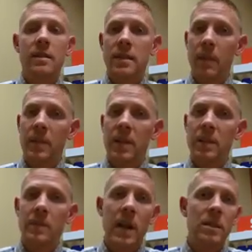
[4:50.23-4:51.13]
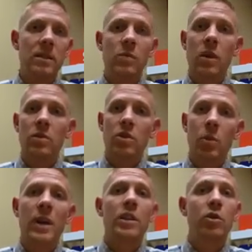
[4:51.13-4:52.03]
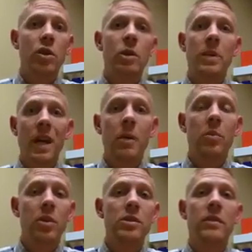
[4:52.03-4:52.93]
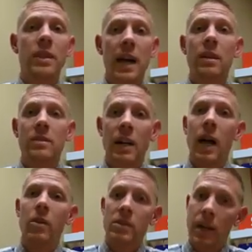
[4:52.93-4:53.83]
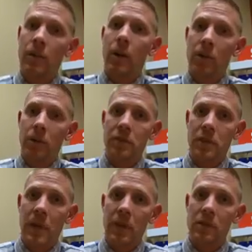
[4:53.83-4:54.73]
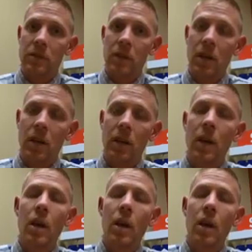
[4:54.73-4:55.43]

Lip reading: the septic inspection, as well as termite, you're going to be upwards of $1,000 to have all those inspections done.